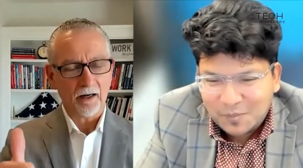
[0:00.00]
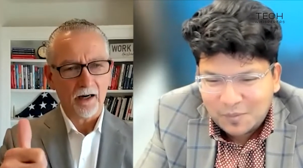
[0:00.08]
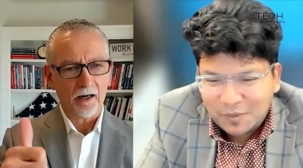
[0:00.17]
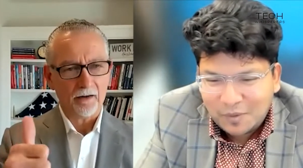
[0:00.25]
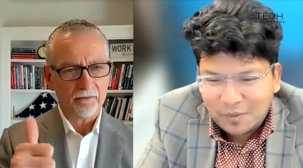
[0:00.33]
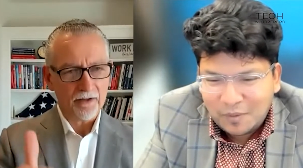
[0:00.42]

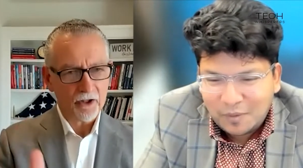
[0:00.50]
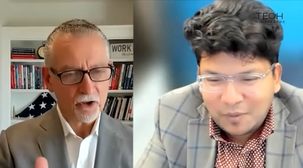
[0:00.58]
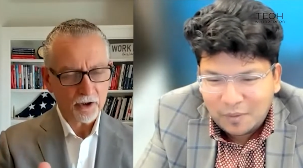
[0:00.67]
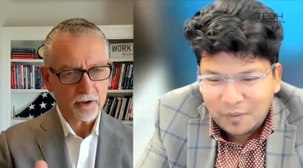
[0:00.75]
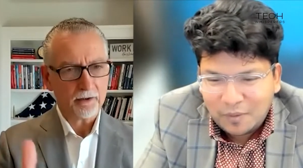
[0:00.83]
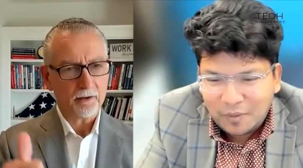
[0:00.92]
Speaker 1: uh,
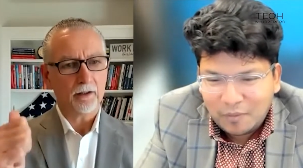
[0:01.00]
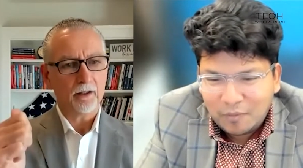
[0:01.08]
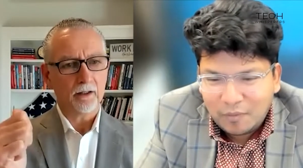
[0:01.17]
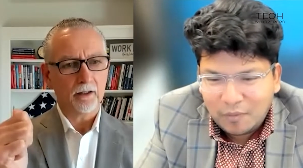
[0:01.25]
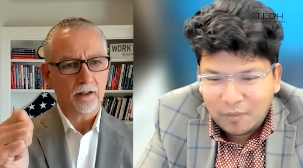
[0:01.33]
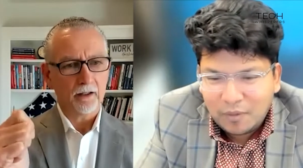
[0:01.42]
vision
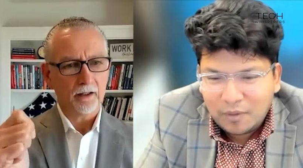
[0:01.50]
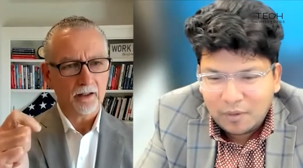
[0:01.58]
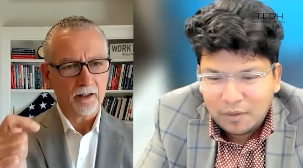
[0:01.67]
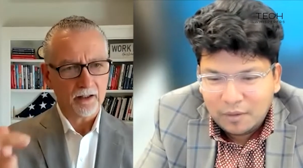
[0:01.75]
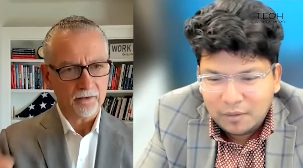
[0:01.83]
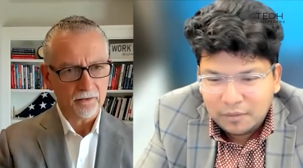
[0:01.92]

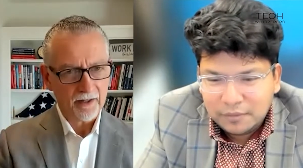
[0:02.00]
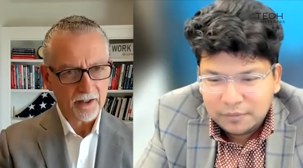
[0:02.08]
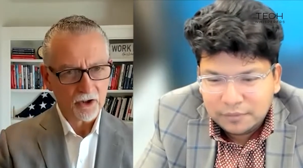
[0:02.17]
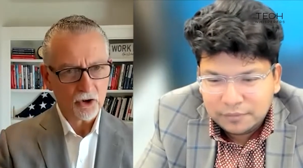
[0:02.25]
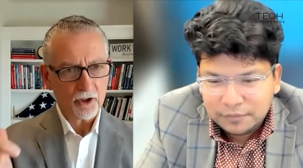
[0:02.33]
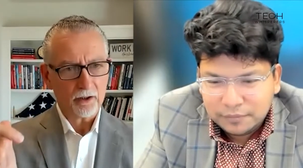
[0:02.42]

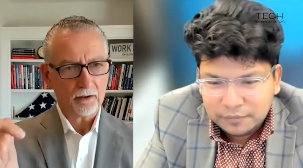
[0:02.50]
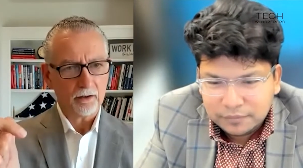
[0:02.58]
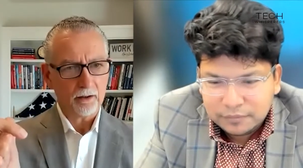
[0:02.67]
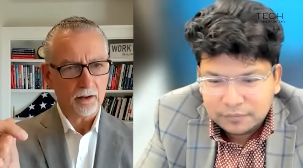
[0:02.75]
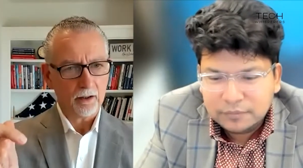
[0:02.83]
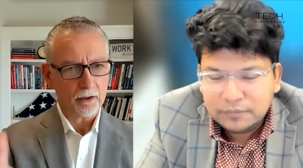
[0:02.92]

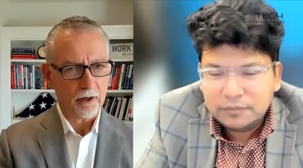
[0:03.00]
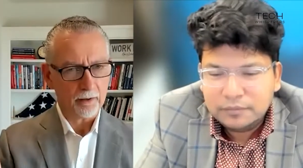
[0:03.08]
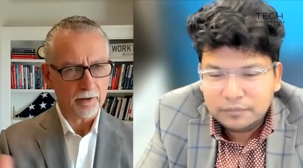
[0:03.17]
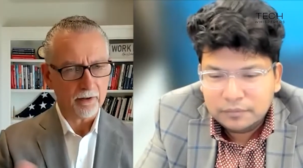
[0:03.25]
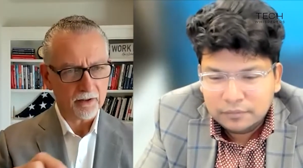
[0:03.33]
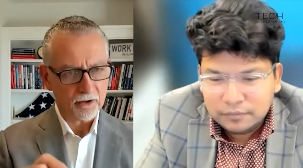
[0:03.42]
conviction and
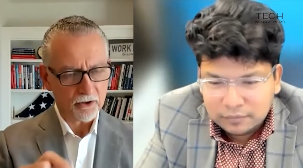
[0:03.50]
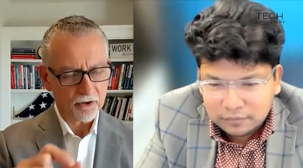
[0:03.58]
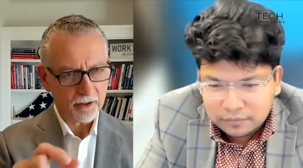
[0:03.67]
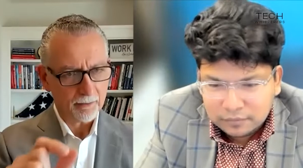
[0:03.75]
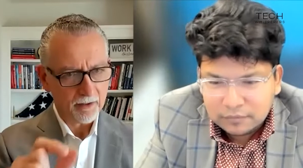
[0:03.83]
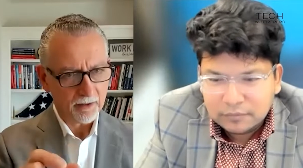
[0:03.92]
credibility
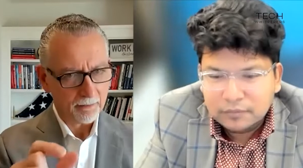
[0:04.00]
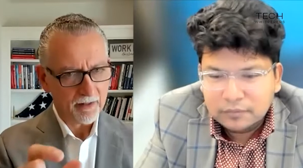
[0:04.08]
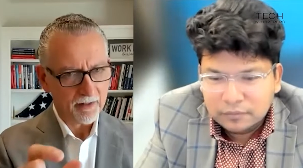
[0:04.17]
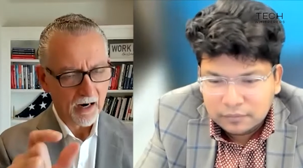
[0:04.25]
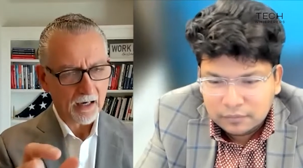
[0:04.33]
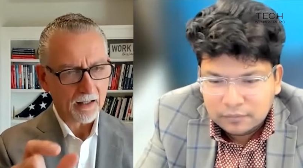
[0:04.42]
just give me give me
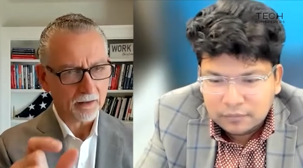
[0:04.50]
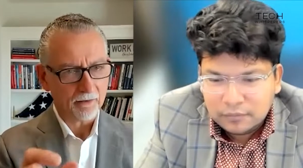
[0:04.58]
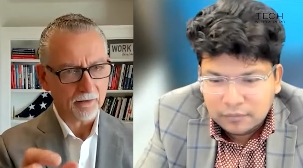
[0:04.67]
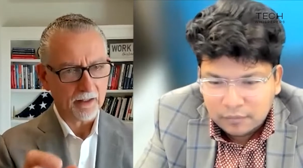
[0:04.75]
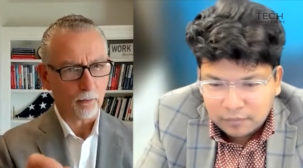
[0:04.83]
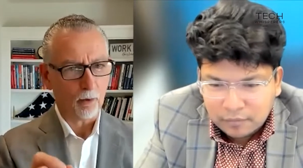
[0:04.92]
that high level
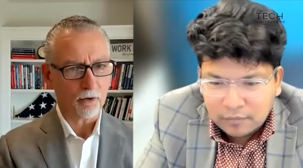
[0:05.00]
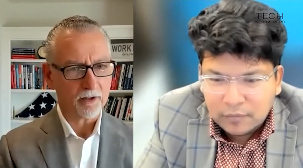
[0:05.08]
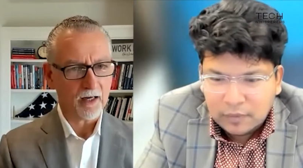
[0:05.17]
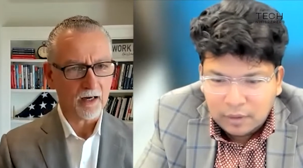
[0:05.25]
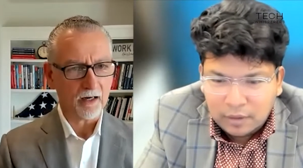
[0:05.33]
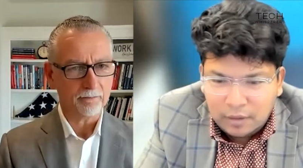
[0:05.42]
again one more
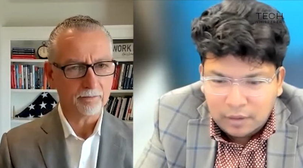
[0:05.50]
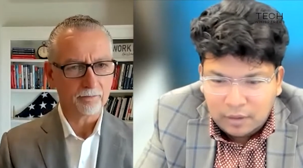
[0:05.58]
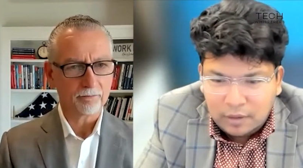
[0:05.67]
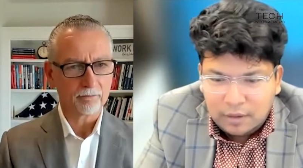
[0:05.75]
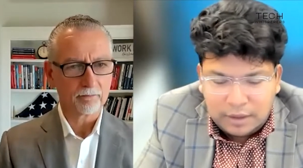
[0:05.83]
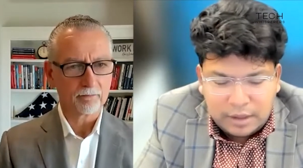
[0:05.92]
time
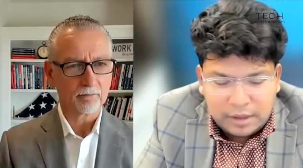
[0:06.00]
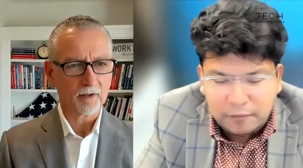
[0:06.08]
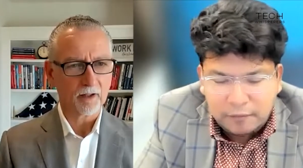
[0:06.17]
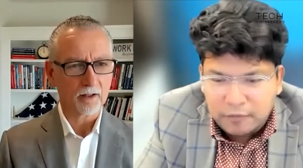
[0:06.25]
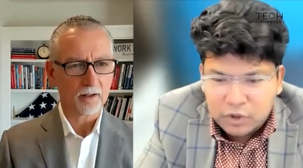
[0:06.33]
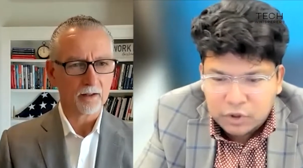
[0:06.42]
Speaker 2: yes
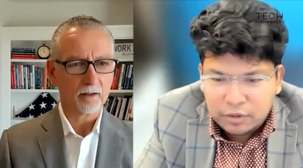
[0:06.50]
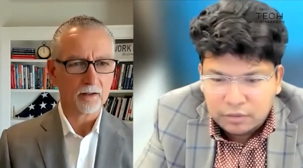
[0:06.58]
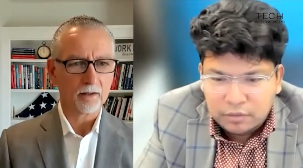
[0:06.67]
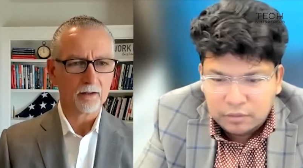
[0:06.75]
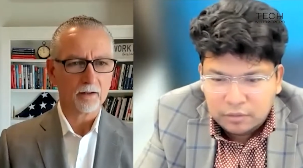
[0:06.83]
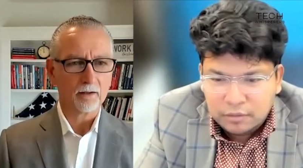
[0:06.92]

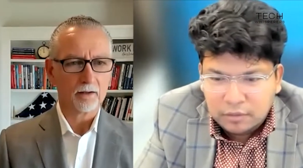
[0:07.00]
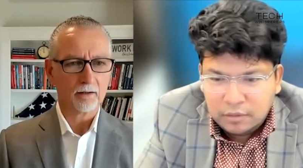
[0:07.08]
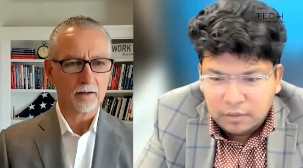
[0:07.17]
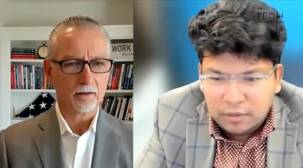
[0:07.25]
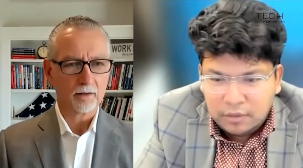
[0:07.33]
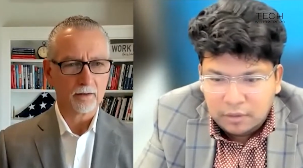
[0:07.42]
vision
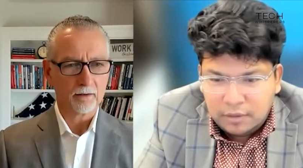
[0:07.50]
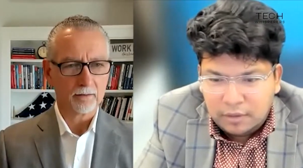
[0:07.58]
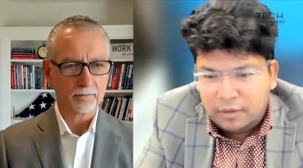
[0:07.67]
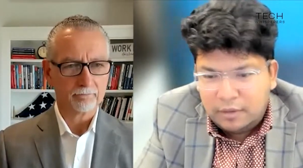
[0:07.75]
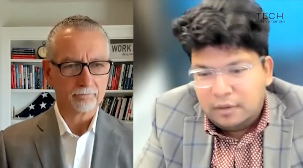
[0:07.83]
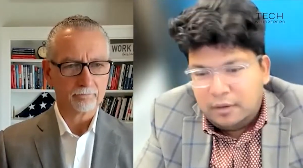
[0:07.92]

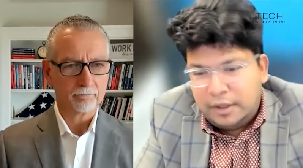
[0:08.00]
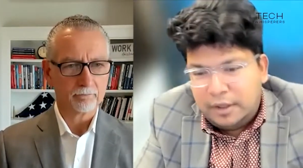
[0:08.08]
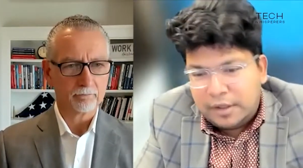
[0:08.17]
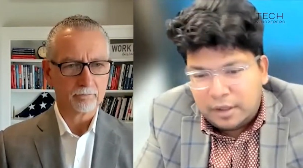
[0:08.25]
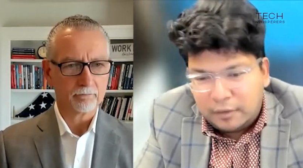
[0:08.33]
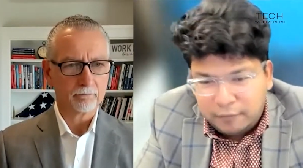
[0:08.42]

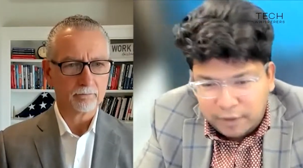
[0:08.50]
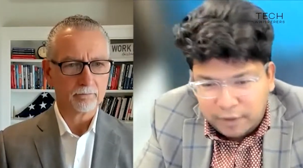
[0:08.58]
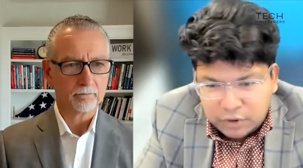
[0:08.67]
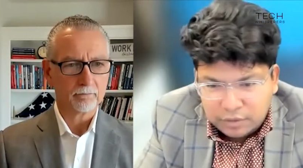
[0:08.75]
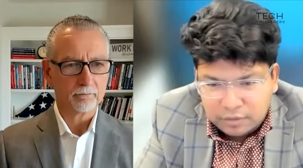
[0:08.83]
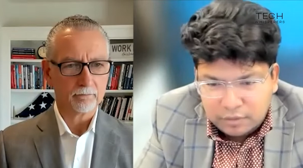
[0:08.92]
creates
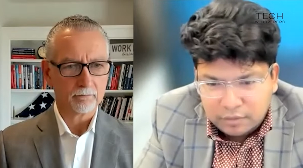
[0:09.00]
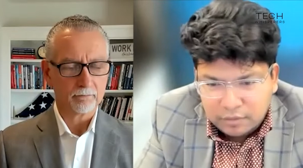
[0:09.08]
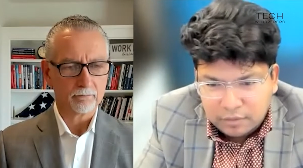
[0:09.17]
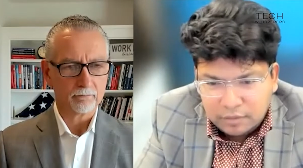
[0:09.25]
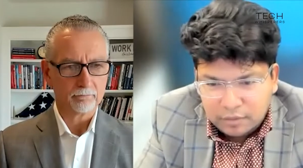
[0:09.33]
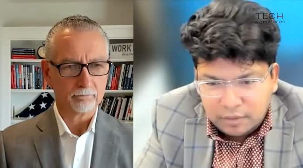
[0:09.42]
conviction
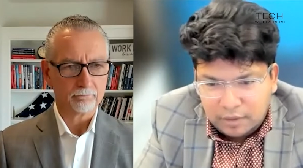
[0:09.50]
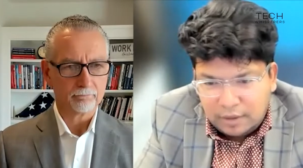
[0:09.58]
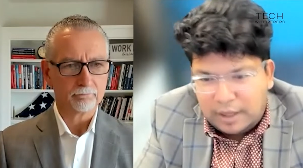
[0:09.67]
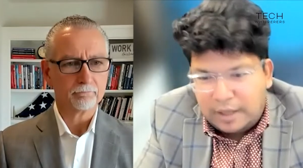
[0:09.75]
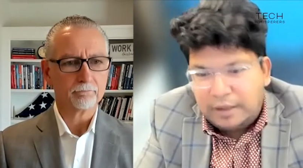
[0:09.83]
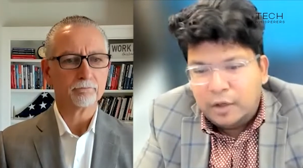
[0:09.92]

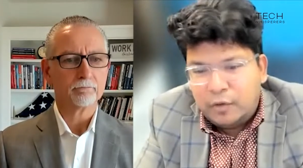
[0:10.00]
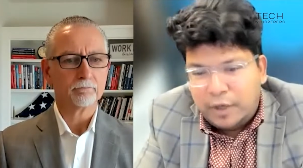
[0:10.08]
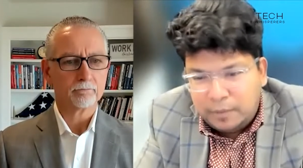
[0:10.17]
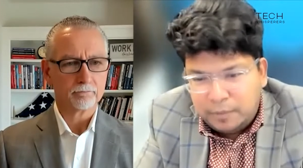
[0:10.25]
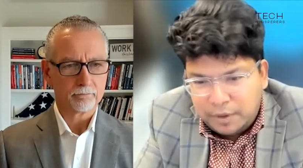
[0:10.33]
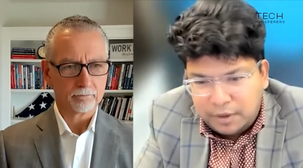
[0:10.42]
and then
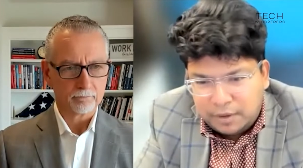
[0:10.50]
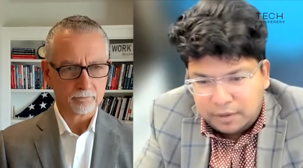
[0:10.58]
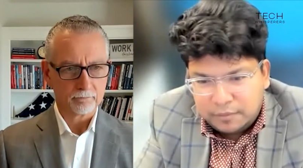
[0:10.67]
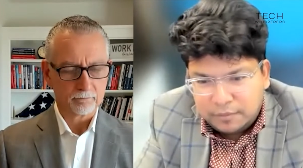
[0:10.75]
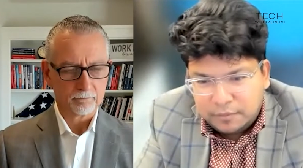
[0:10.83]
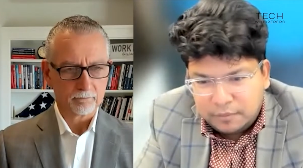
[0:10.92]
credibility
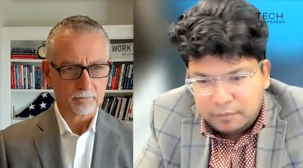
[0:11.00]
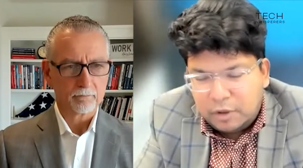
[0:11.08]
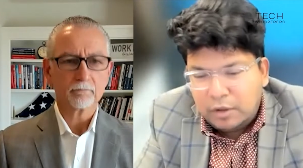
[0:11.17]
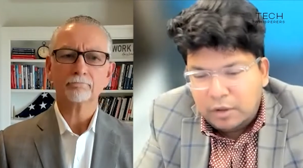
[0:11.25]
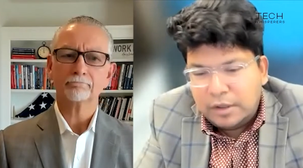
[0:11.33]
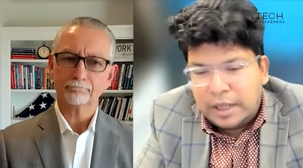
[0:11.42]

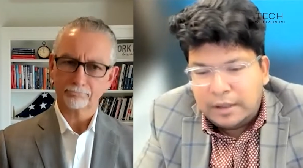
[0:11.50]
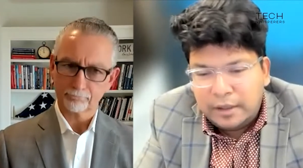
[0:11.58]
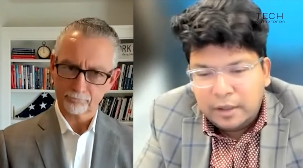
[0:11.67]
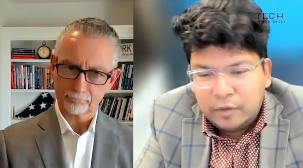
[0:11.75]
because and then